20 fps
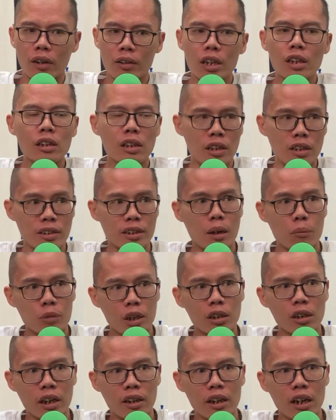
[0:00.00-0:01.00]
think it's
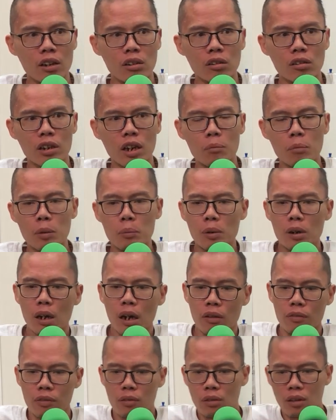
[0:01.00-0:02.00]
something like that. Okay, people
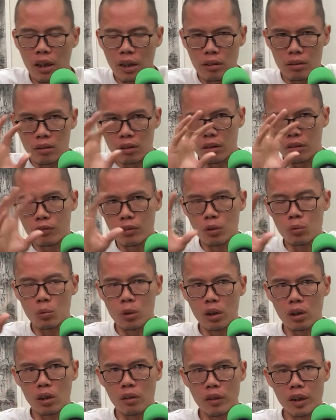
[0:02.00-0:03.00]
have like different
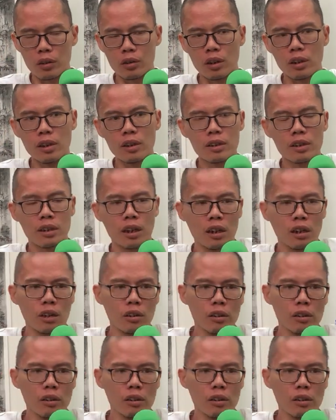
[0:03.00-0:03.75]
way of actually saying